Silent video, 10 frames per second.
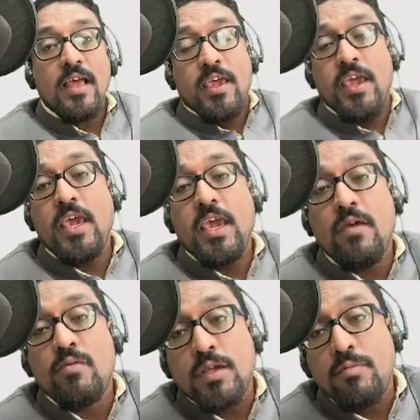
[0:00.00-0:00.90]

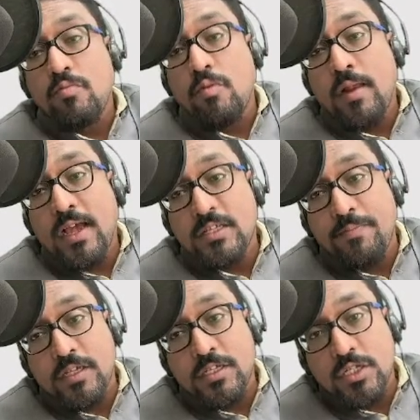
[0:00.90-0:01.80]
He was able to mobilize the
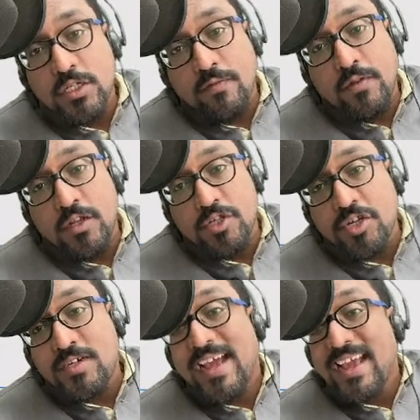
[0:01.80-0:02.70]
peasants of the
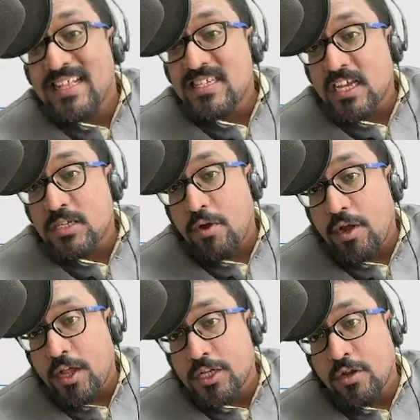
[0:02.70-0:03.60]
district against the
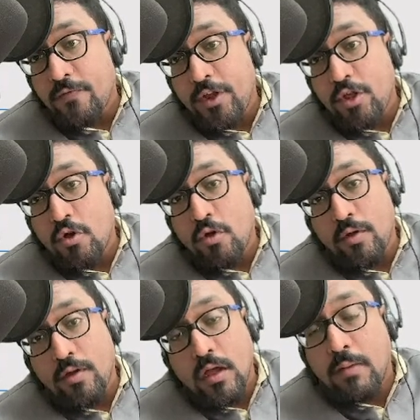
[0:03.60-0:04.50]
exploitation of
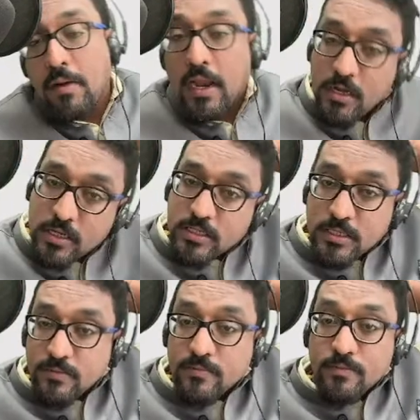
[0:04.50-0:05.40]
indigo planters.